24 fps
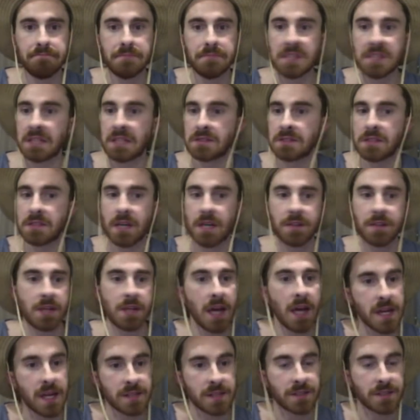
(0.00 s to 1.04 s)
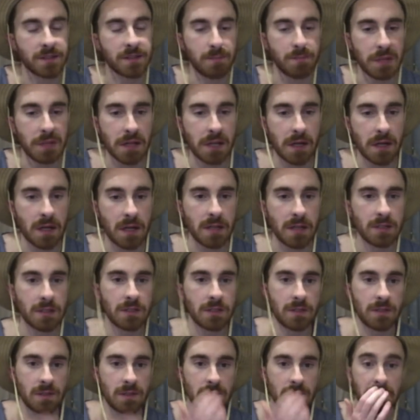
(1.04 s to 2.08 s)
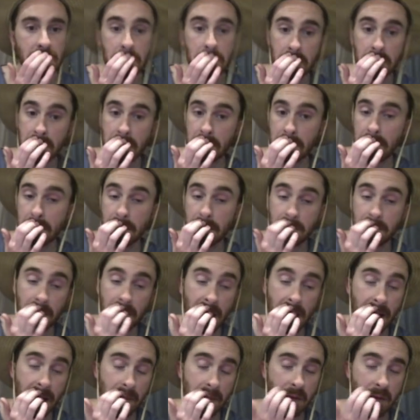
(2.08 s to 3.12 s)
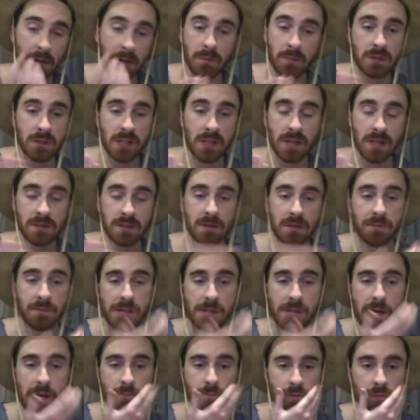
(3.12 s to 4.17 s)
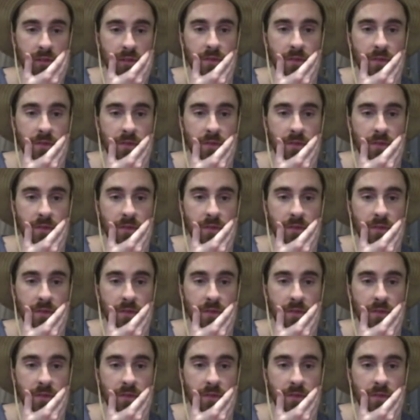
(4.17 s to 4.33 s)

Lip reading: that's not the case because I make mistakes sometimes.